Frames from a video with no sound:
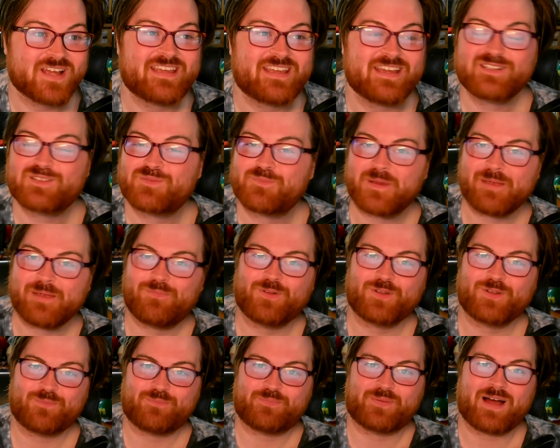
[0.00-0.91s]
gets
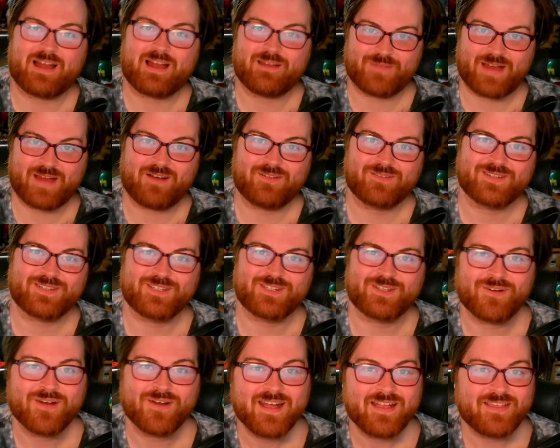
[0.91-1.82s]
people to buy Mountain
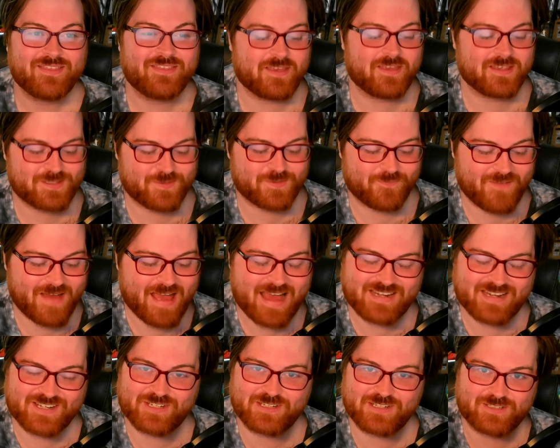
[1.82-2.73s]
Dew. This
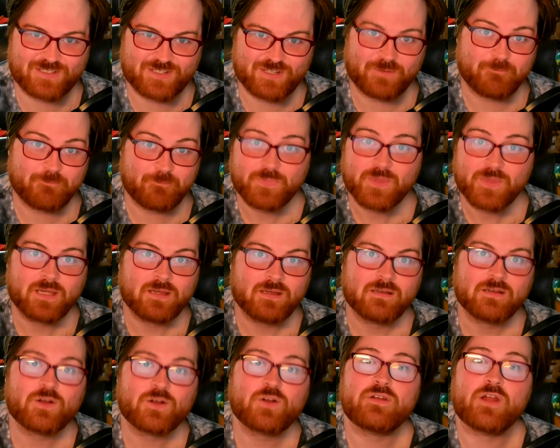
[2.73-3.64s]
match is gonna...
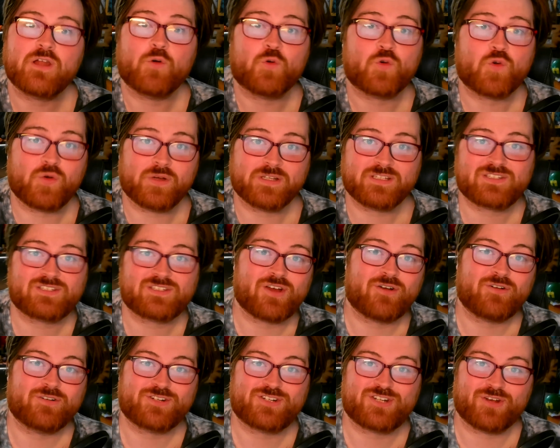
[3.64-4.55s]
No, quit
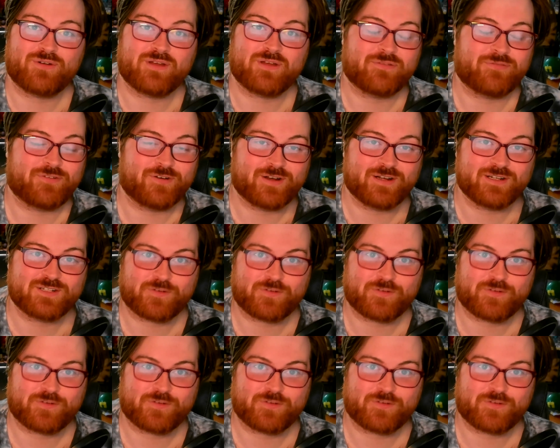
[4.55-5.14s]
showing footage